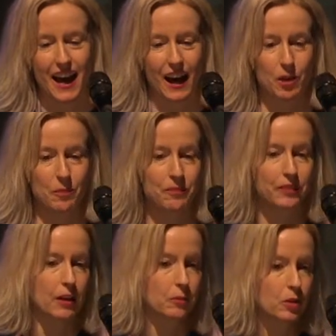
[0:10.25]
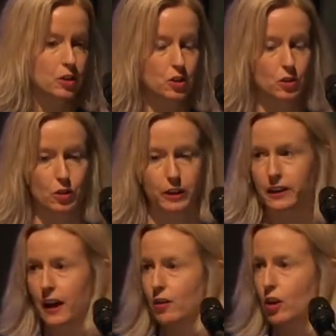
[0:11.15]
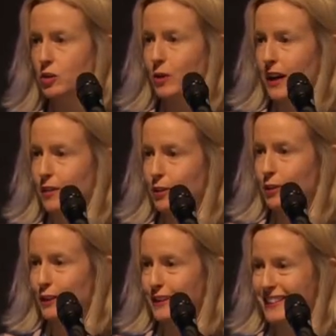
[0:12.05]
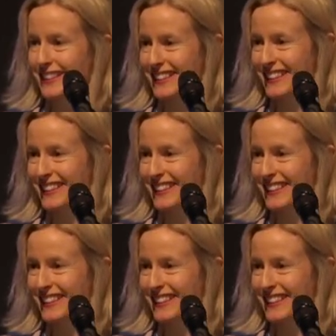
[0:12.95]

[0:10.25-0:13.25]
Um, I'm going to talk. How long do I have, Lucas?